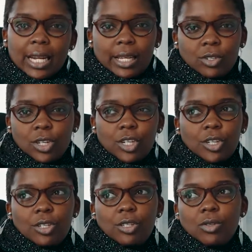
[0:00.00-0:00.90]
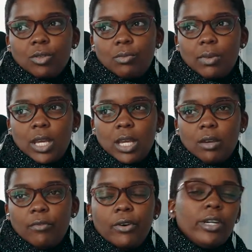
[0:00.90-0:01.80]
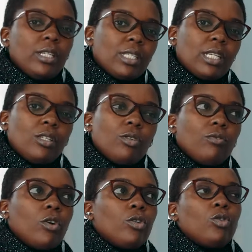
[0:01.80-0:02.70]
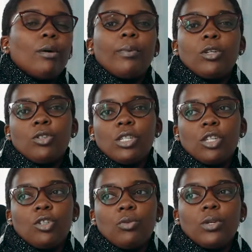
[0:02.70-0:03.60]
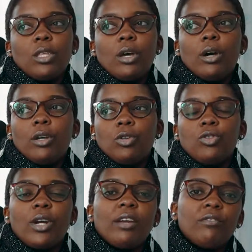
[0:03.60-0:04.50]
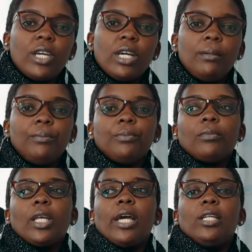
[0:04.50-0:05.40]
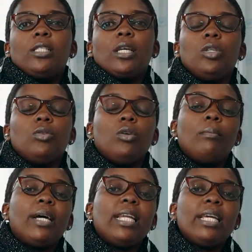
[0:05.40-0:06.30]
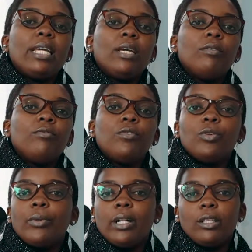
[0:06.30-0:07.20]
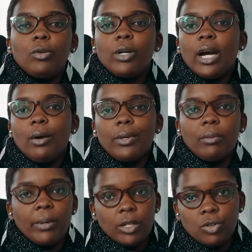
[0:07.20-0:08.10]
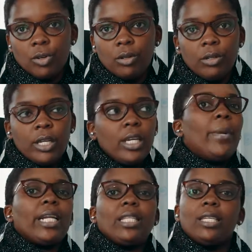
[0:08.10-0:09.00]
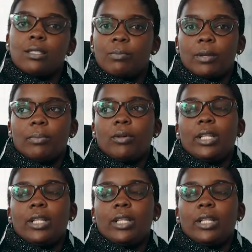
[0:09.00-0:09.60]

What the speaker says: illustrations could be, for instance, you've gone to a petrol station with you're driving and you normally fuel your car with petrol, but these people